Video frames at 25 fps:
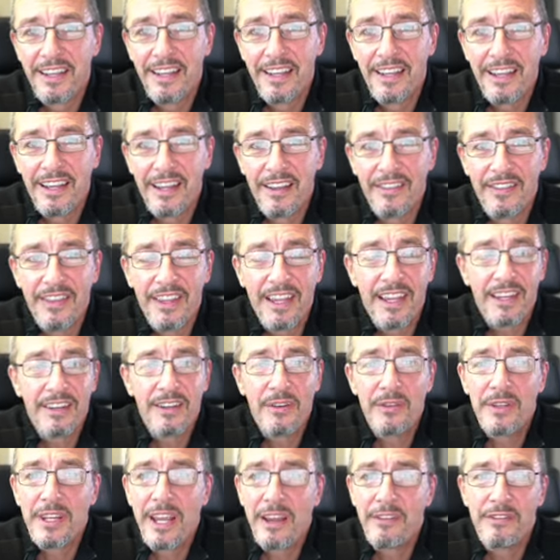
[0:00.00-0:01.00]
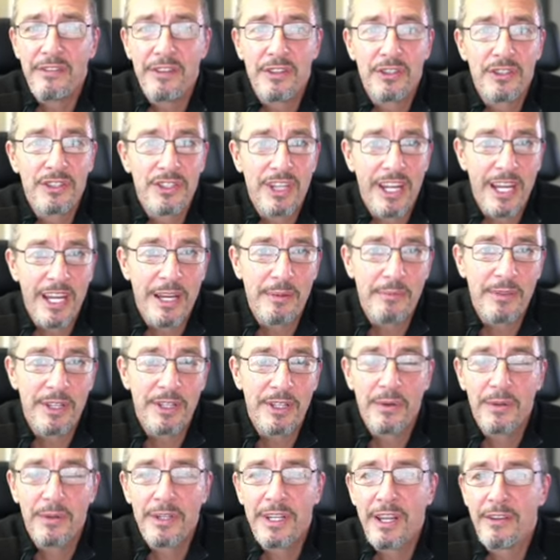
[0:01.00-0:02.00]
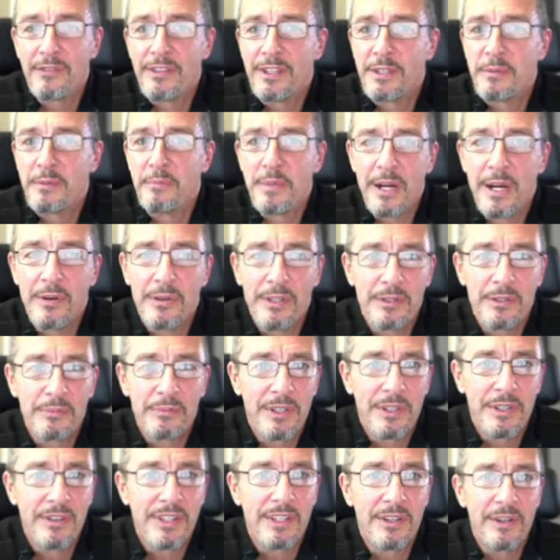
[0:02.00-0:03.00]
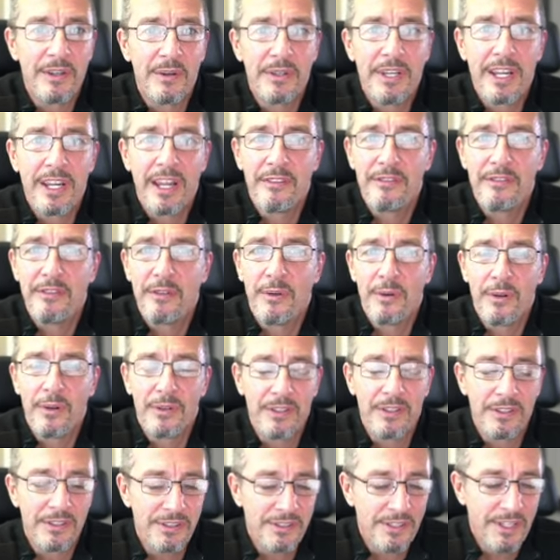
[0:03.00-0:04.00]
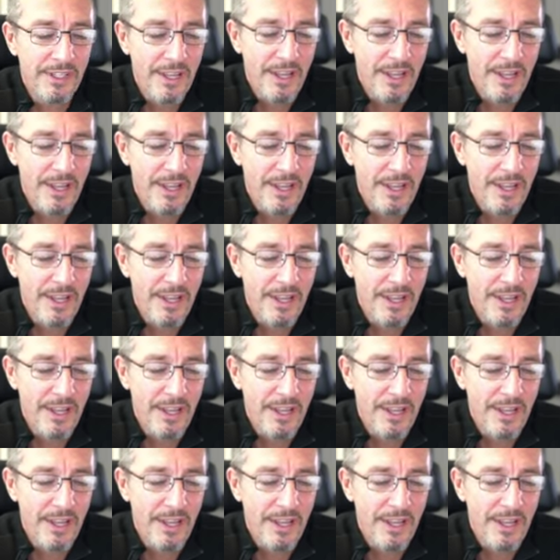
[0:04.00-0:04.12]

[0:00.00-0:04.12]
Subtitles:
And they don't have the shame, they don't have the embarrassment, they don't have all this